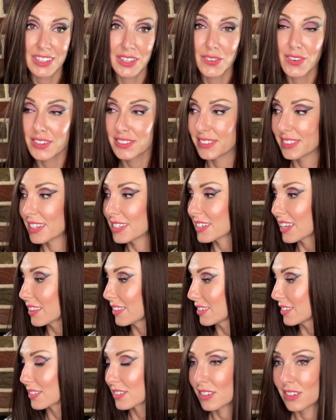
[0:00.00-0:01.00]
You are
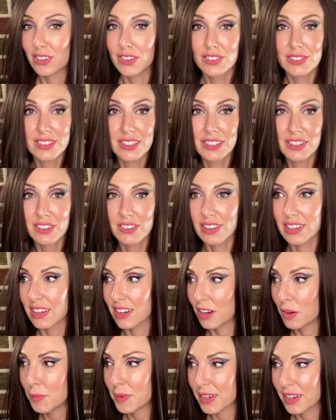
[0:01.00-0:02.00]
standing this close and you're like,
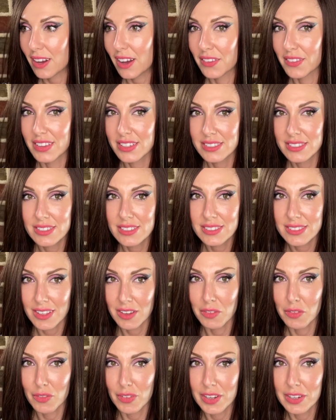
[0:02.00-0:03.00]
oh my God, this is
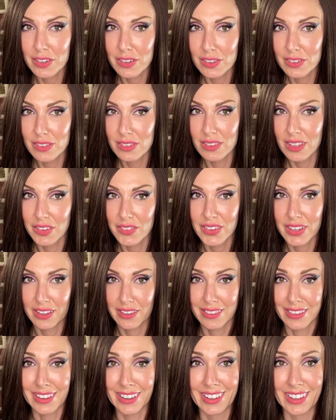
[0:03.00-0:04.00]
a real
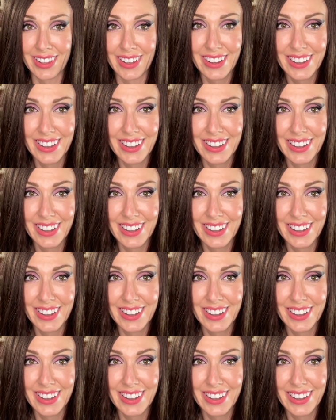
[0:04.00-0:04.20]
living thing.